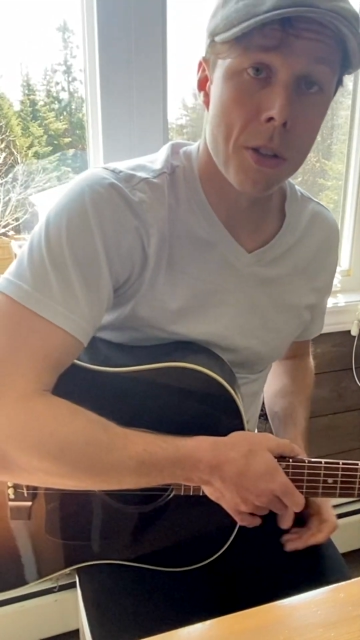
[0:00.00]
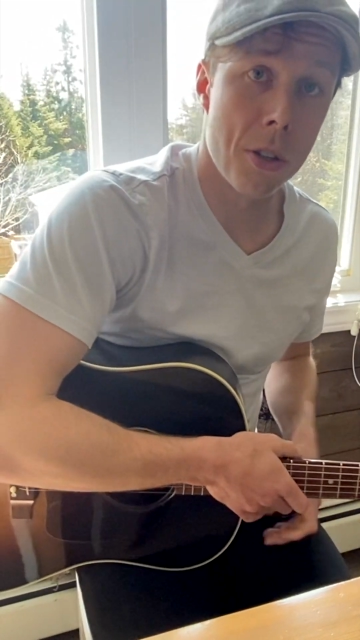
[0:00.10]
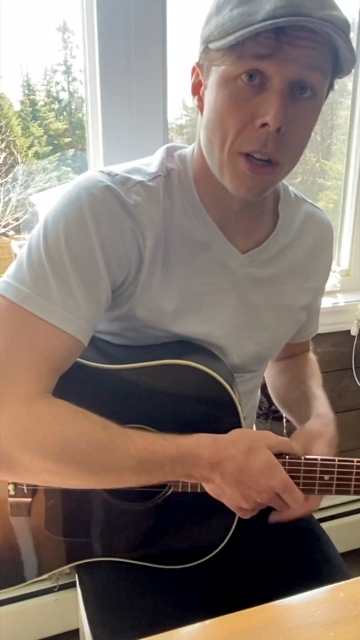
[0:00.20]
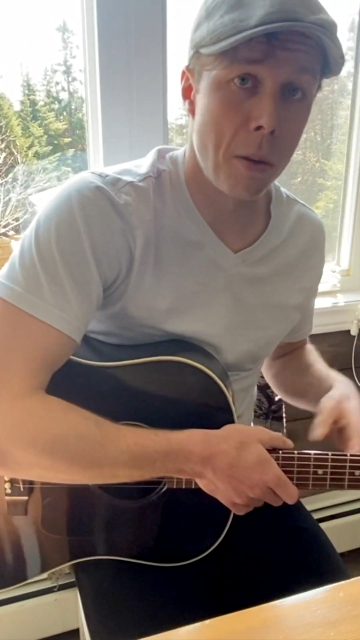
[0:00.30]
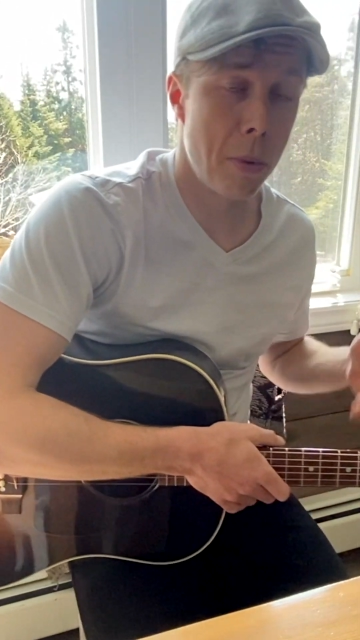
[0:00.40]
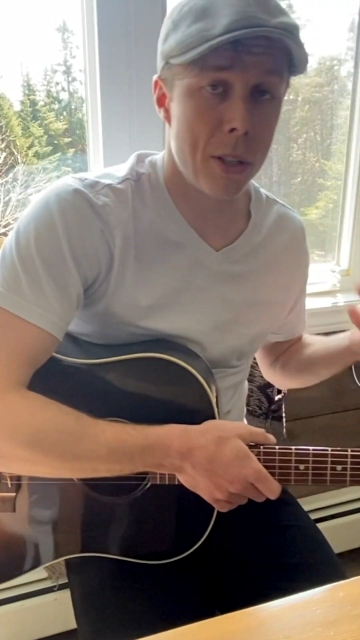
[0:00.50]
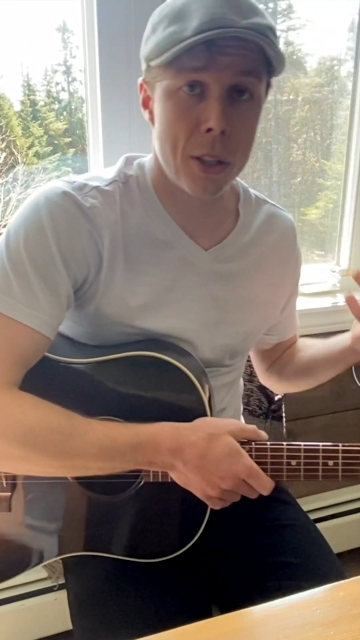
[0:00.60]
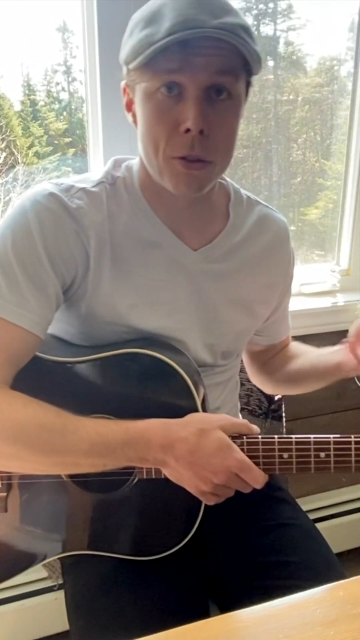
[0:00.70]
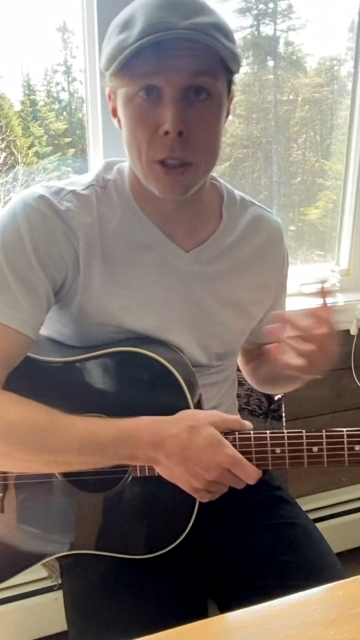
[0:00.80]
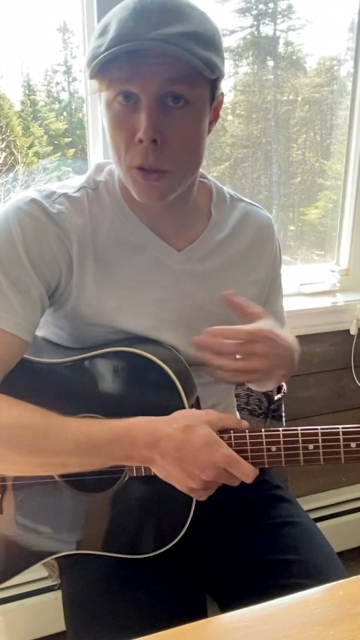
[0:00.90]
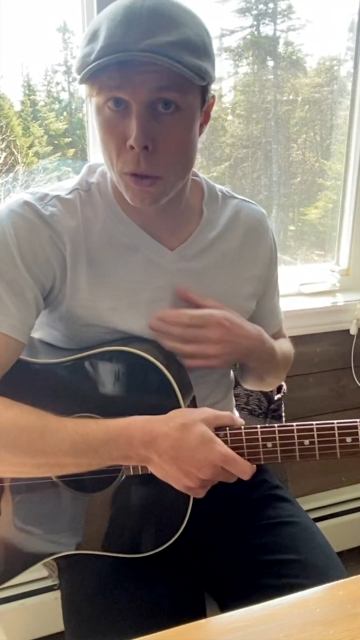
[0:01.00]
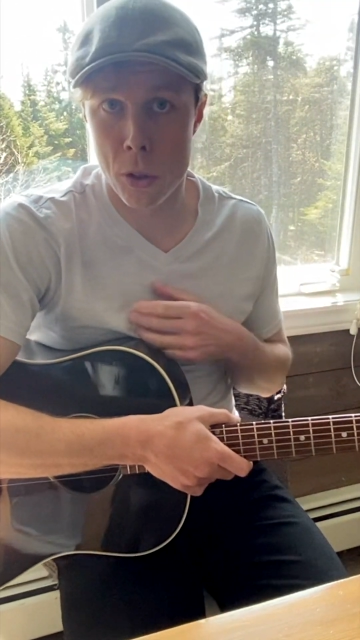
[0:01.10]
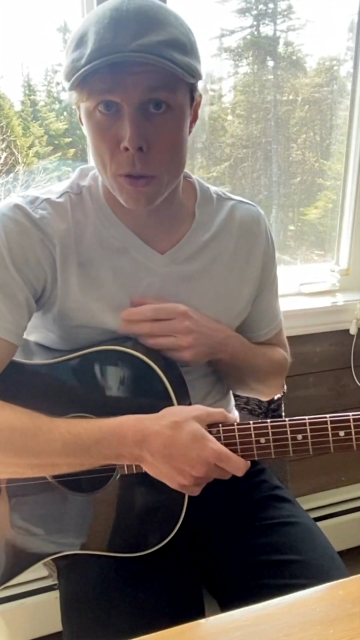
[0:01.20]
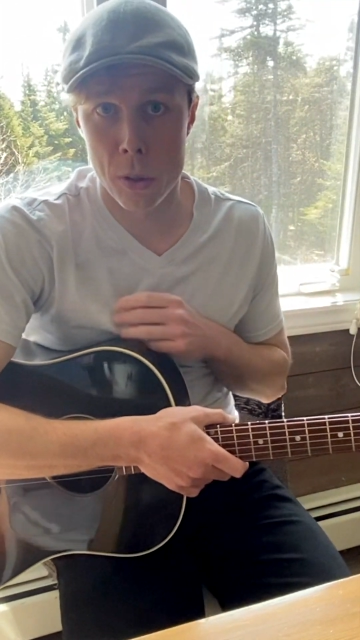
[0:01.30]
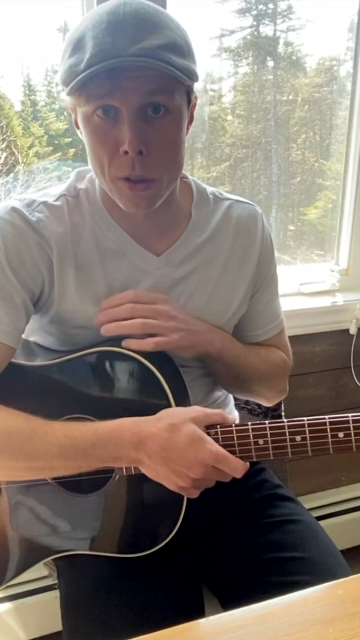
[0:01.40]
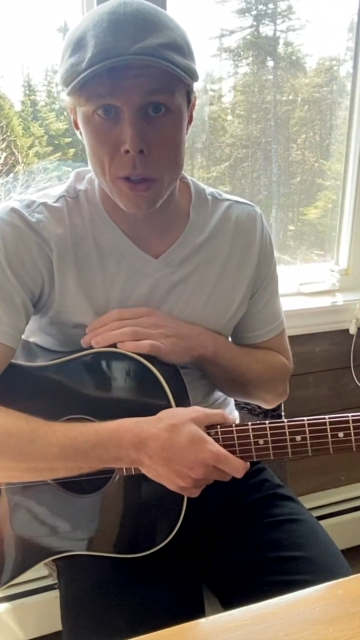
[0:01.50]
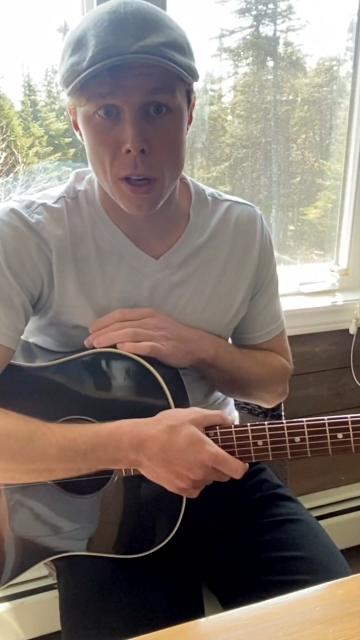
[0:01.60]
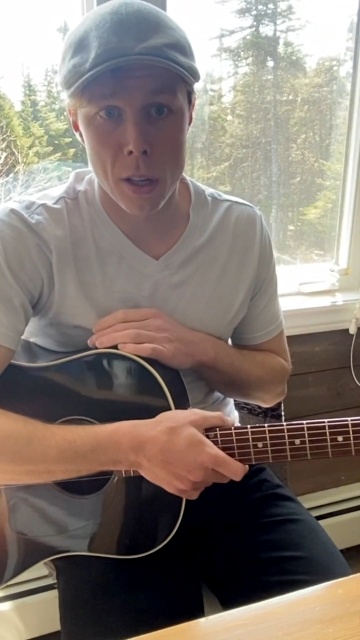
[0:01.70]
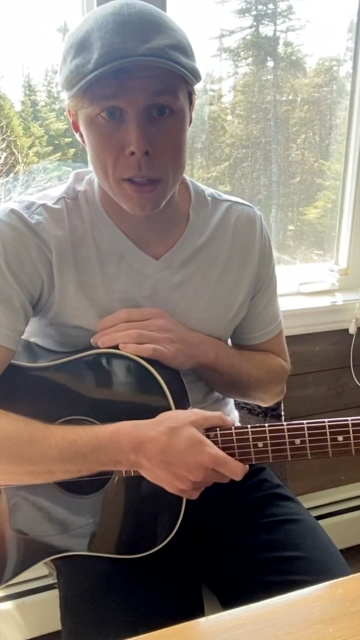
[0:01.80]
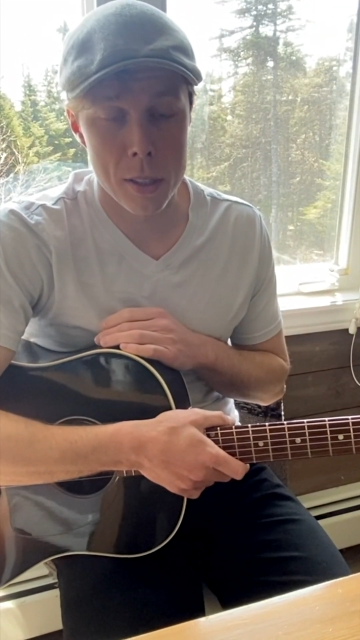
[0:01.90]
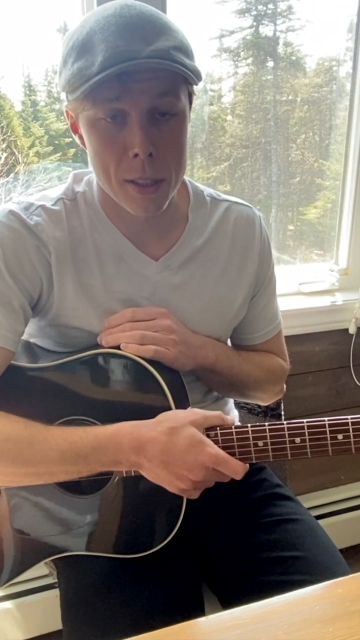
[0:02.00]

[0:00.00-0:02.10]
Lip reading: the same basic three chords throughout the song.